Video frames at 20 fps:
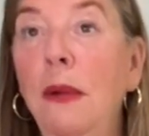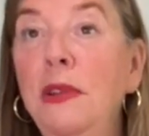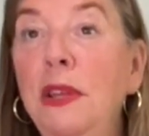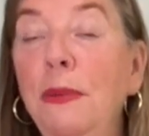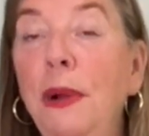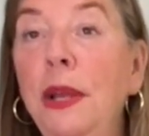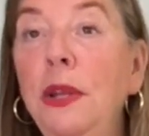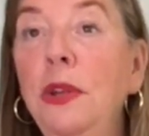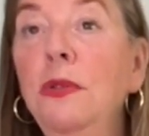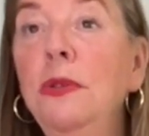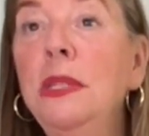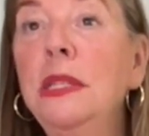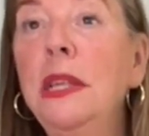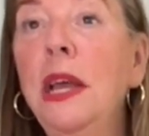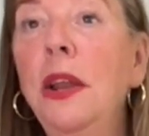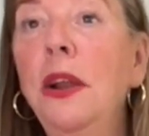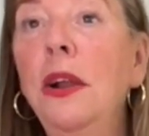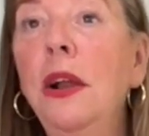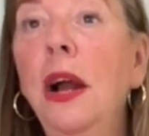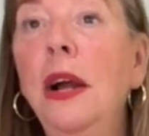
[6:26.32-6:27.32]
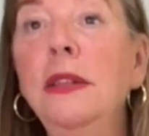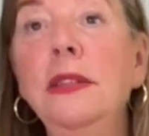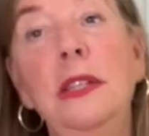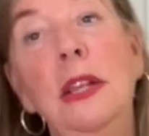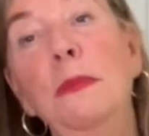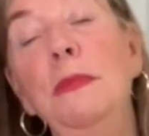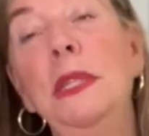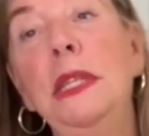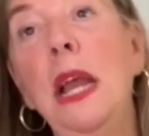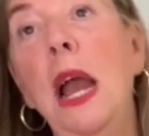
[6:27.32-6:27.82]
to my newsletter on
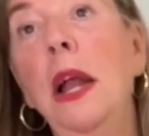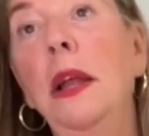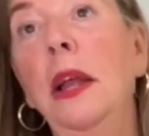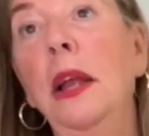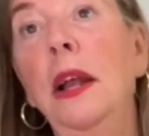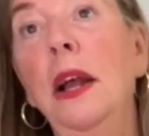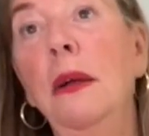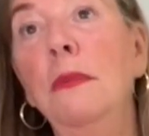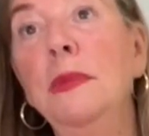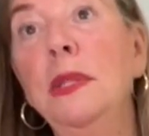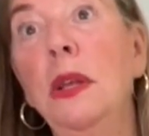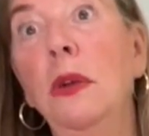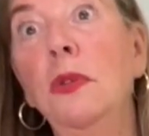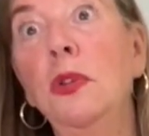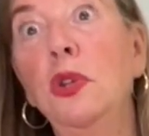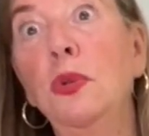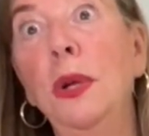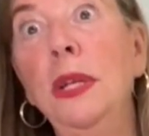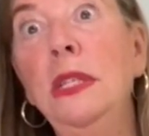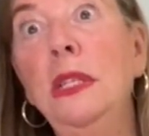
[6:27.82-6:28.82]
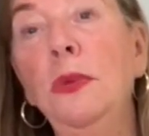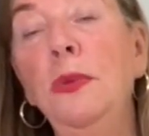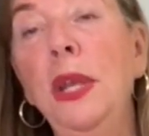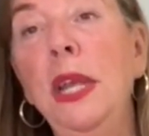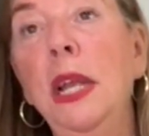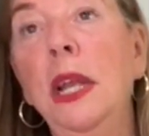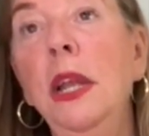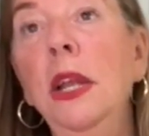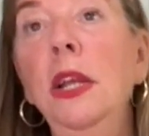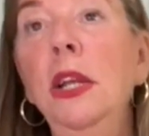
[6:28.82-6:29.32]
Substack. It comes out twice a
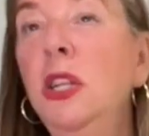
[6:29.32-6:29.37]
week.